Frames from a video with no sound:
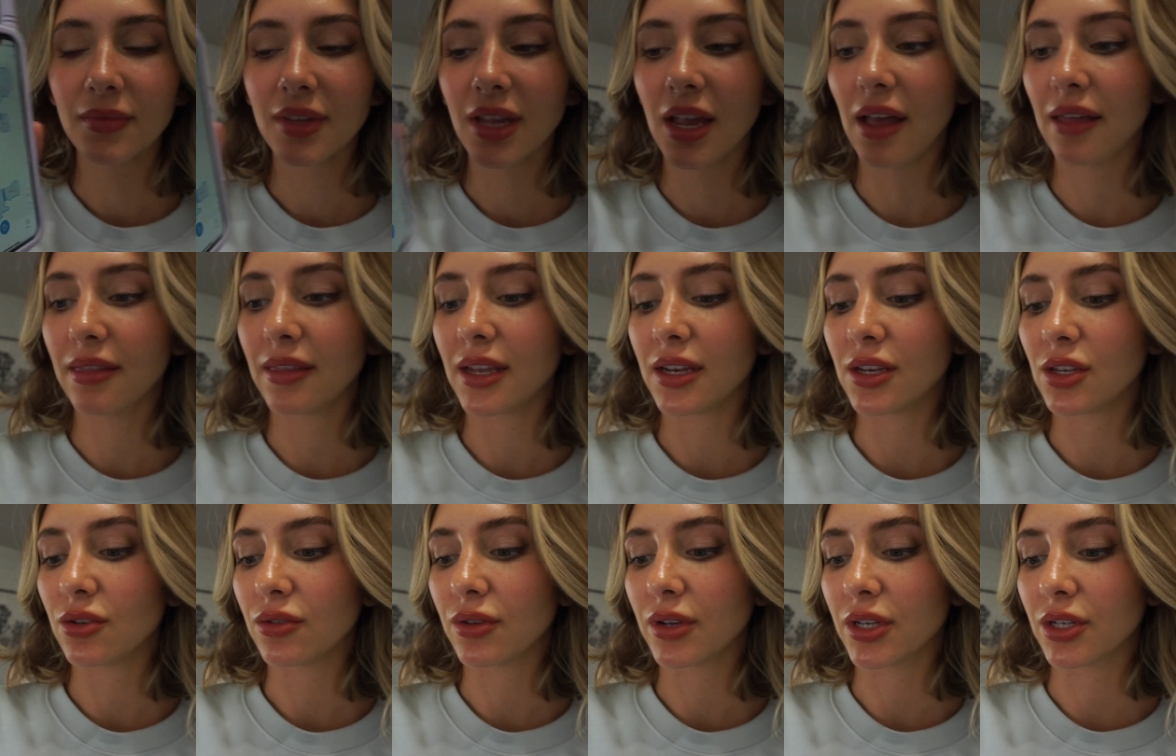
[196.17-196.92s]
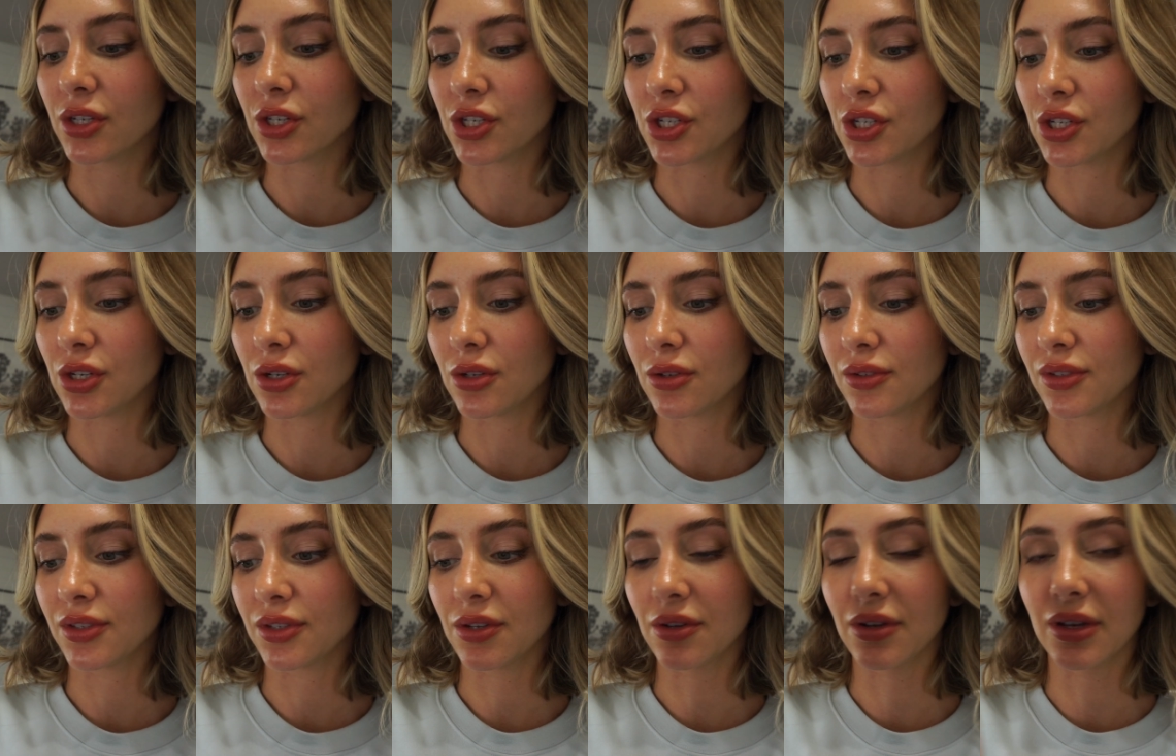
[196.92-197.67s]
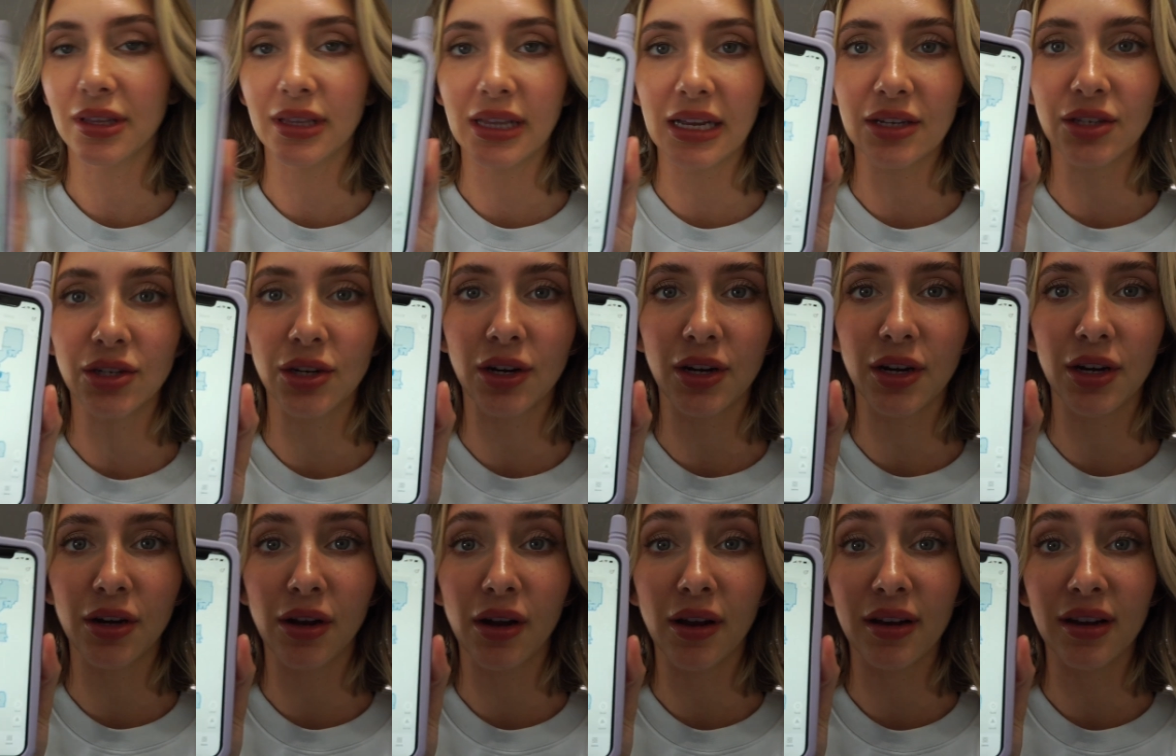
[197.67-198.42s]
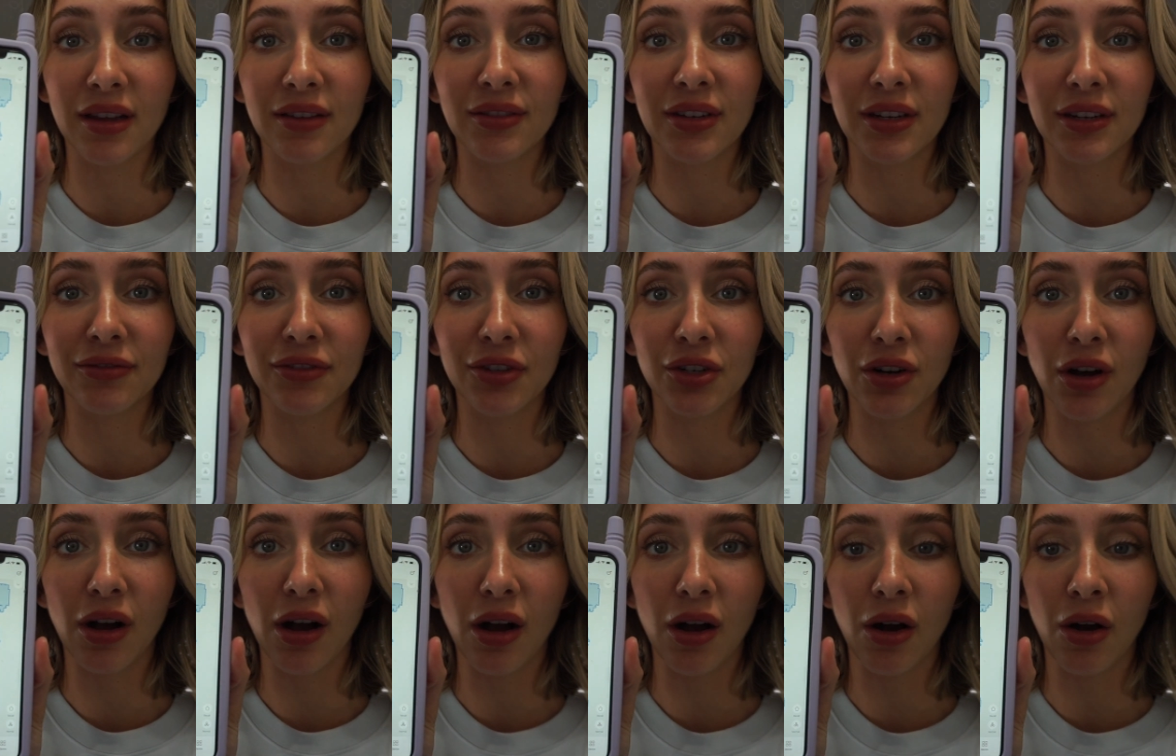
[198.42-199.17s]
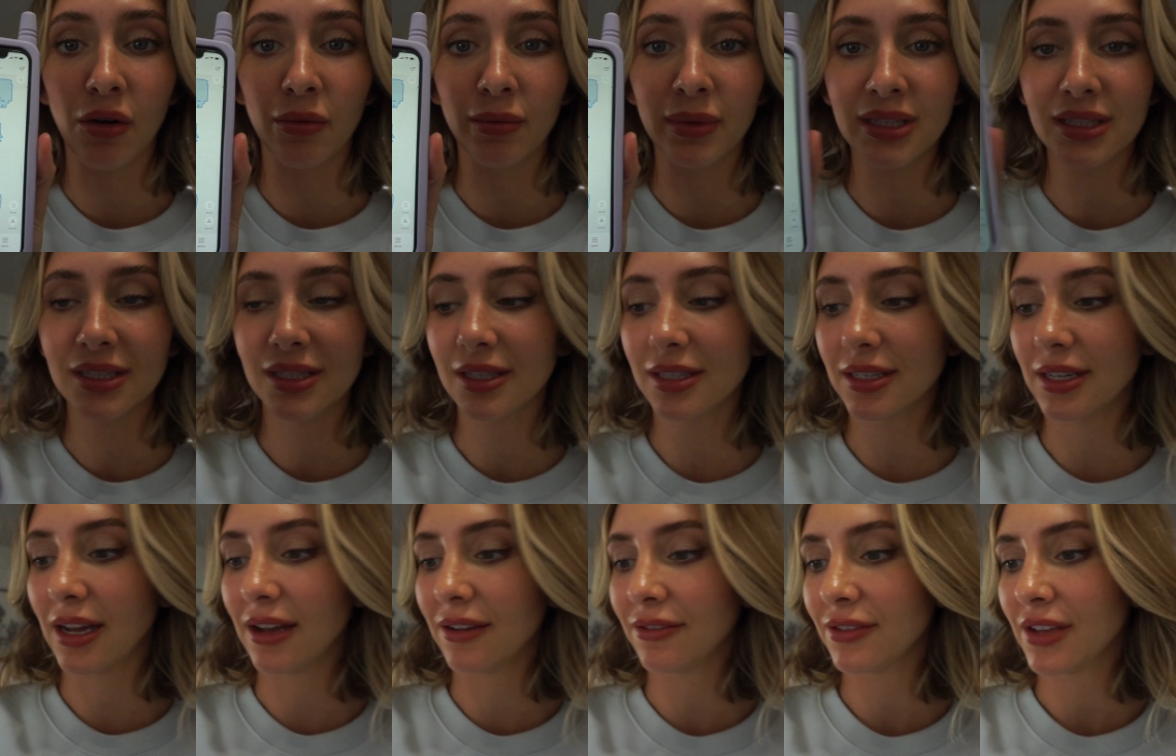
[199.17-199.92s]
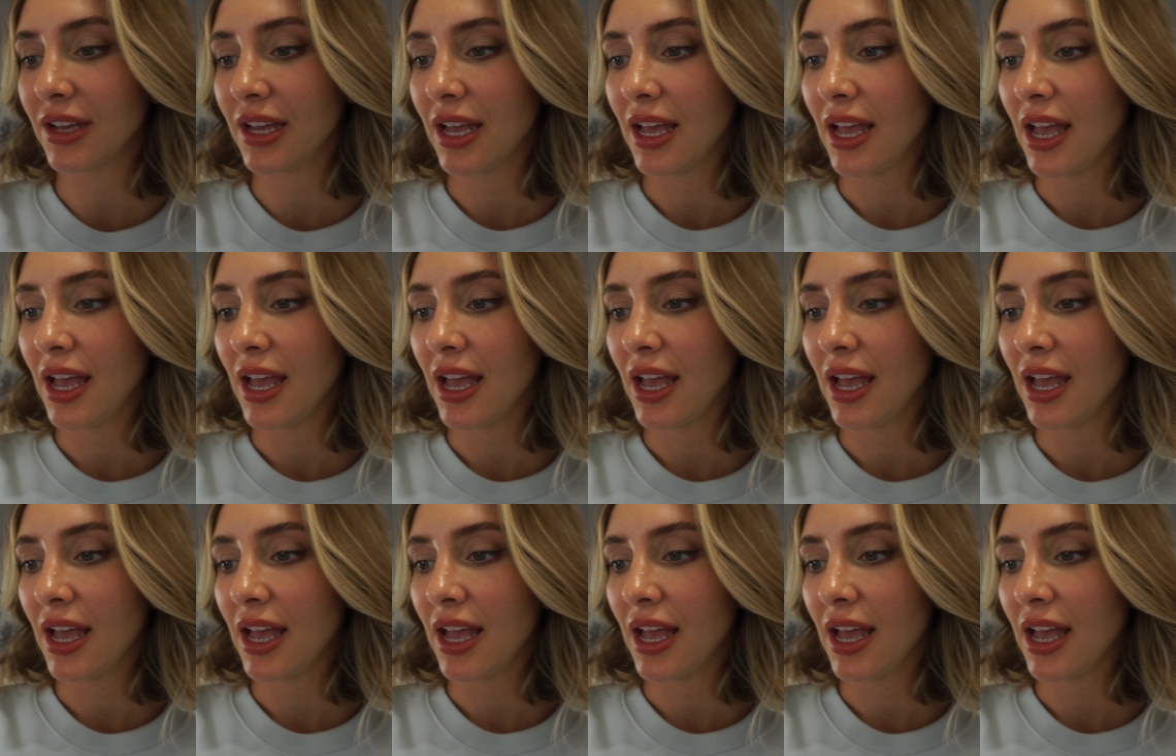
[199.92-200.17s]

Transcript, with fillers: And then you can choose, so you can like turn it on even if you're not home and stuff.